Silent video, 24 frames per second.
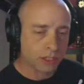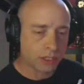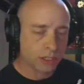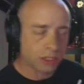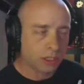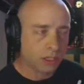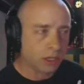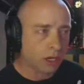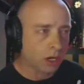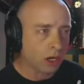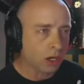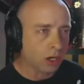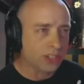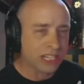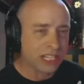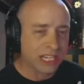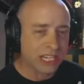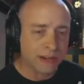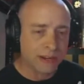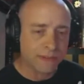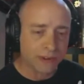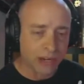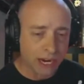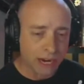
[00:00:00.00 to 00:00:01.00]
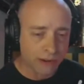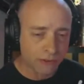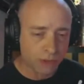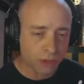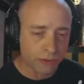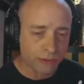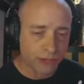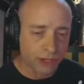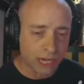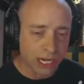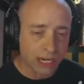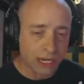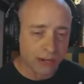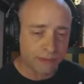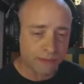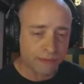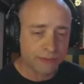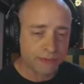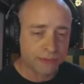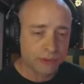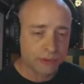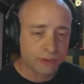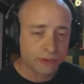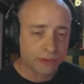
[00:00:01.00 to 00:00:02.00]
RC505
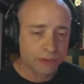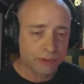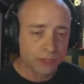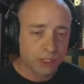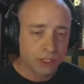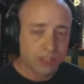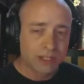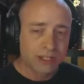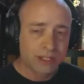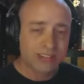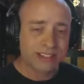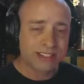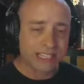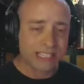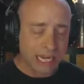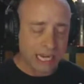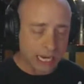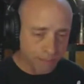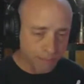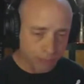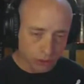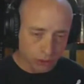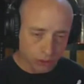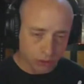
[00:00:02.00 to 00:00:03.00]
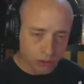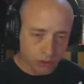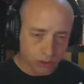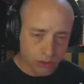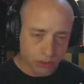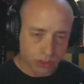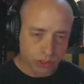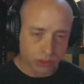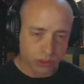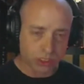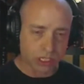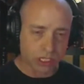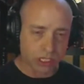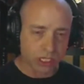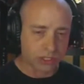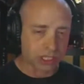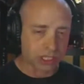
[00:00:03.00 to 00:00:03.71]
sampler. So it does like